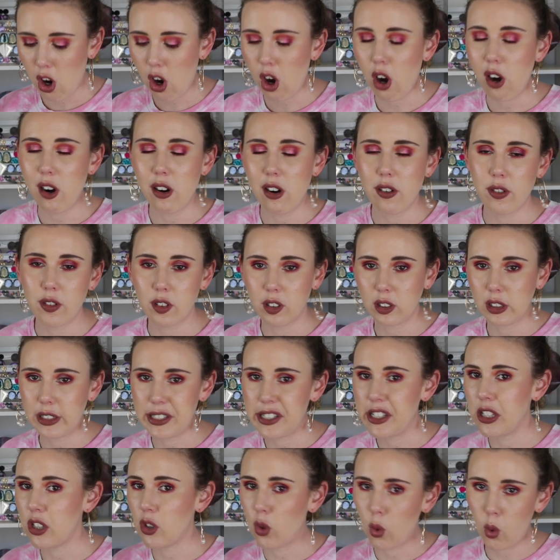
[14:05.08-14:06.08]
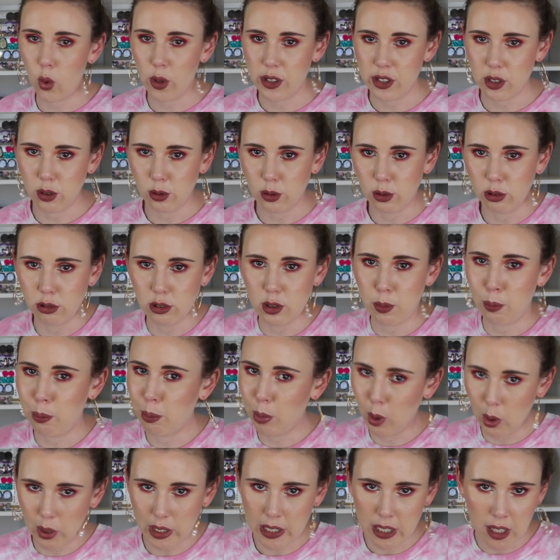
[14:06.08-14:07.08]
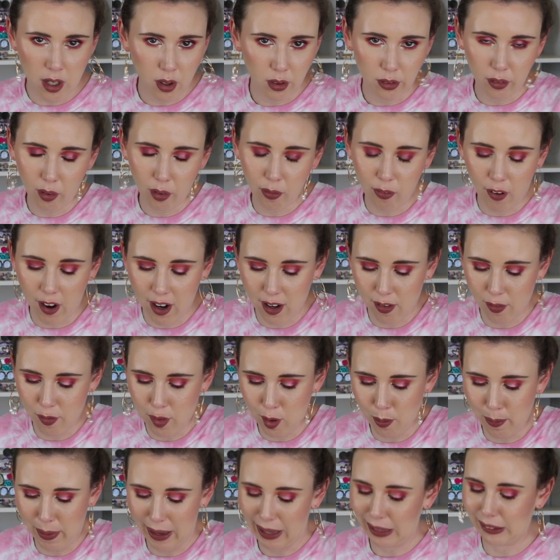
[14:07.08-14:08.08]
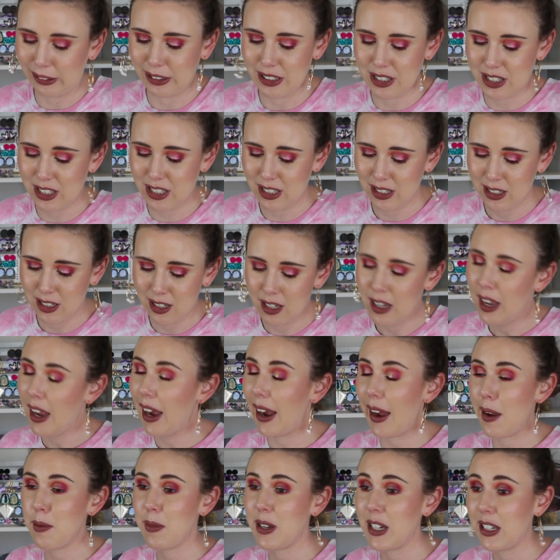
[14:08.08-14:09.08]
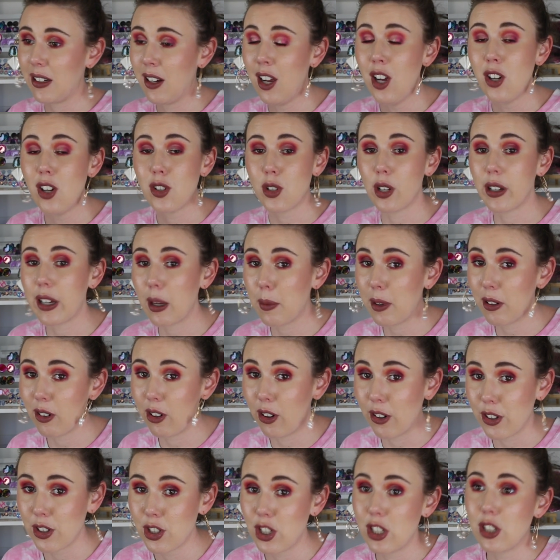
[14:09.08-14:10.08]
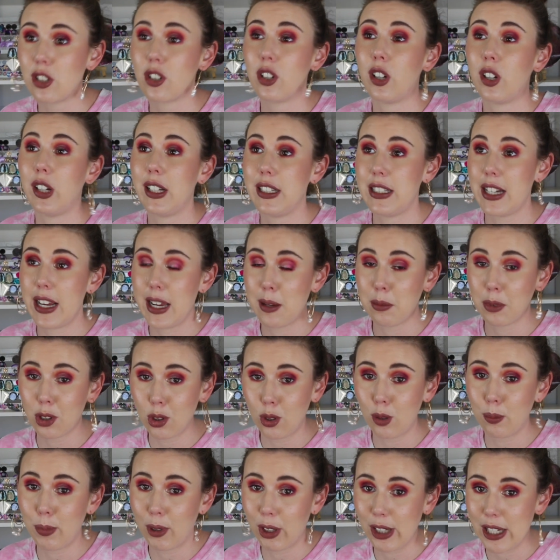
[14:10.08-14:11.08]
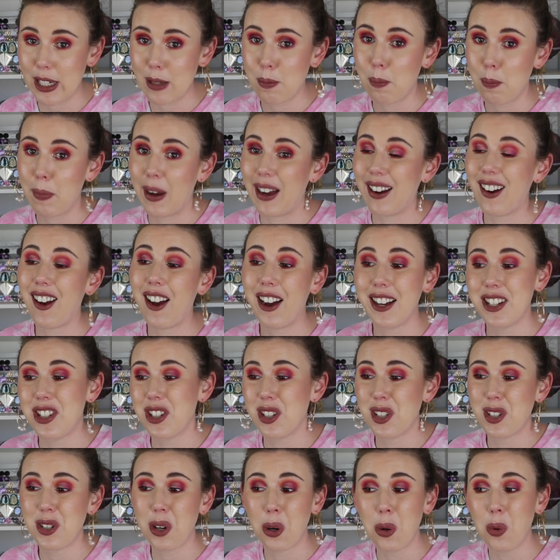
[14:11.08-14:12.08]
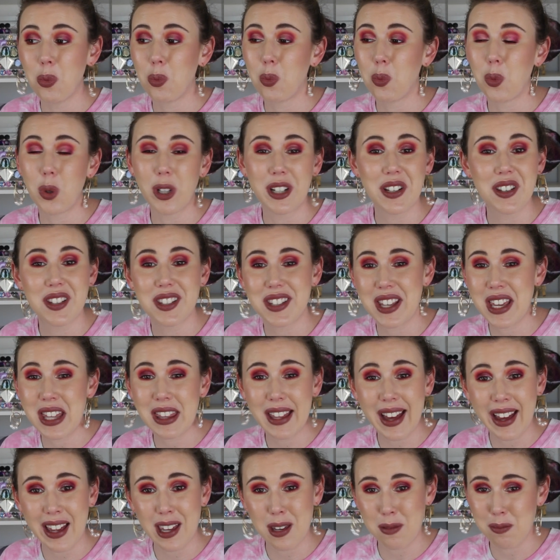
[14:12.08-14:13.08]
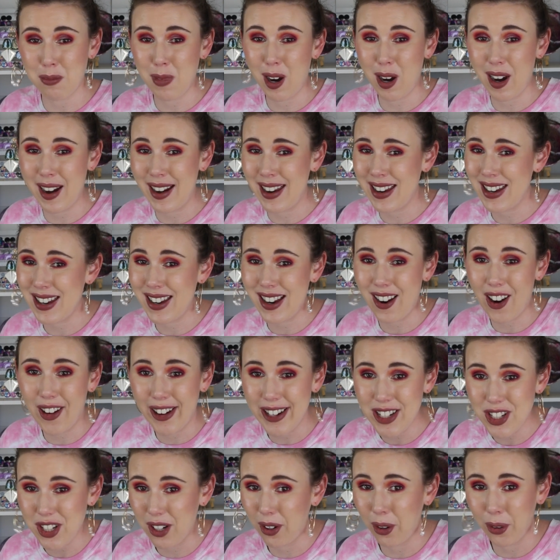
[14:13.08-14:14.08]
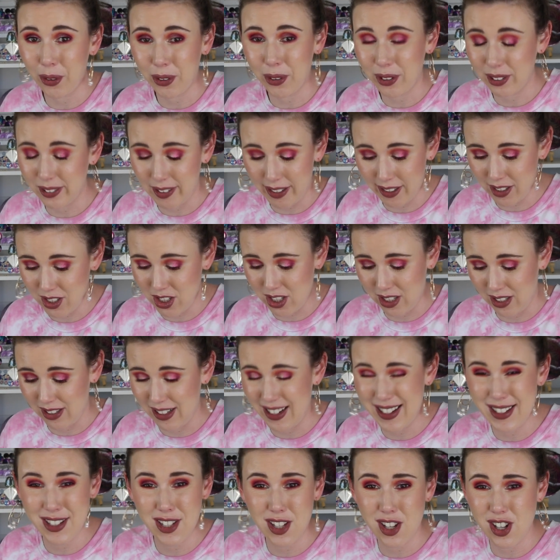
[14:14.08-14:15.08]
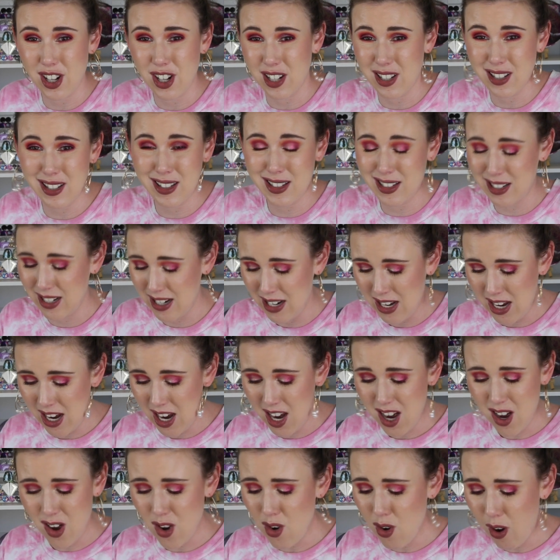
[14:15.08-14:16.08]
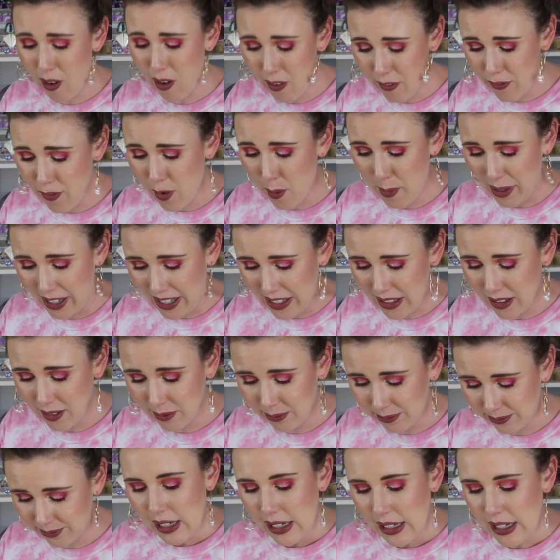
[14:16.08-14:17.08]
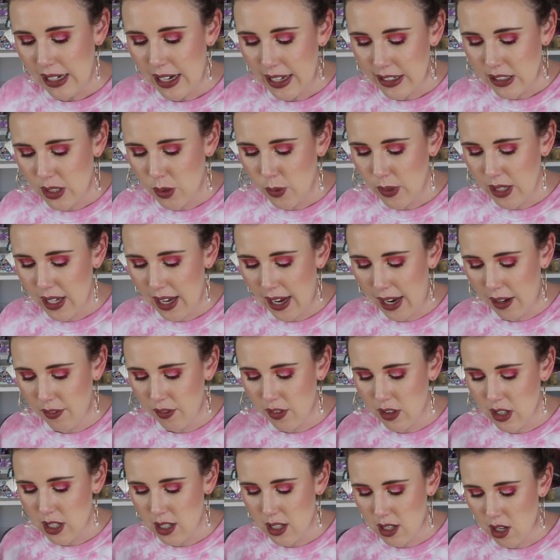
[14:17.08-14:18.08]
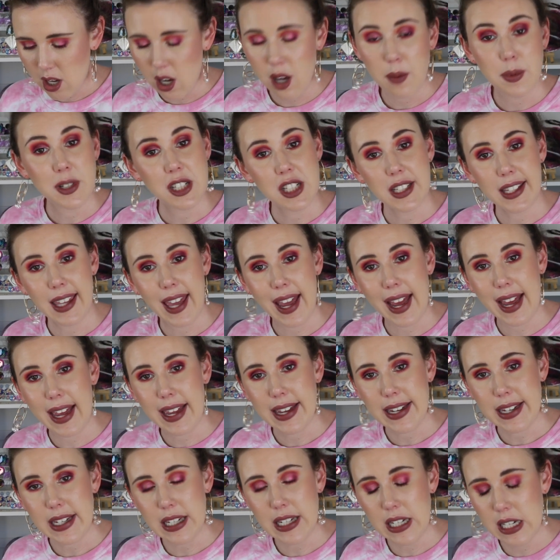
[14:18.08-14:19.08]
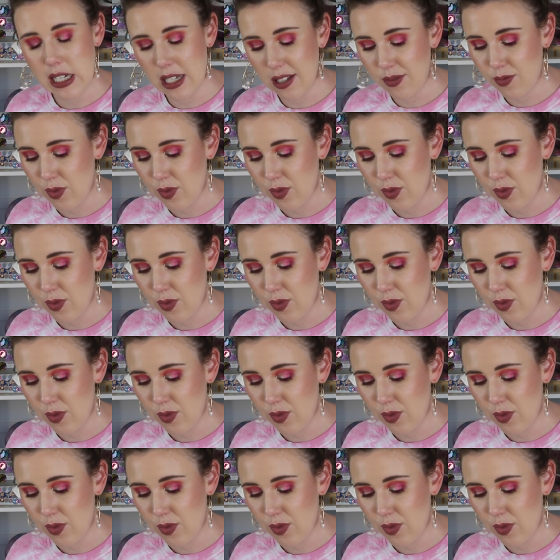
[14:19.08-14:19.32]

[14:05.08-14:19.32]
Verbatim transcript: overly oiled body on the front of the palette. I mean, don't get me wrong, she's got a damn good body, but I just don't want to see that in my eyeshadow collection. It's just not for me. Next we have the Urban Decay